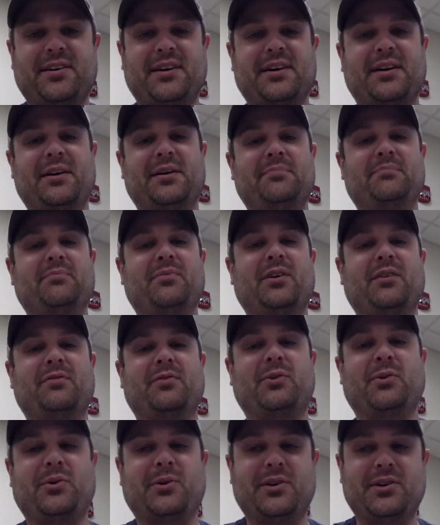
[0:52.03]
Um,
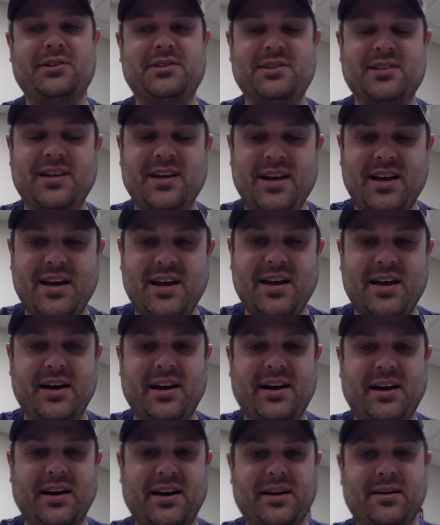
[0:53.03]
of course,
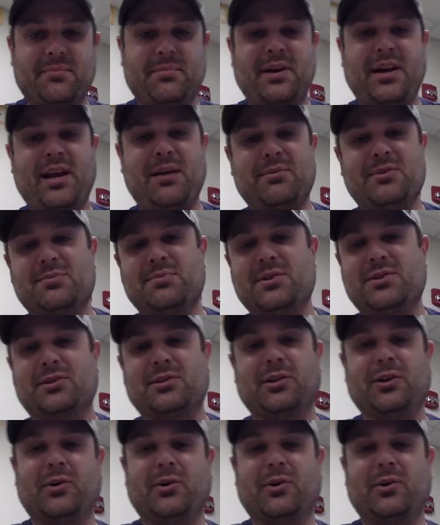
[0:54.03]
uh, my name is Mr.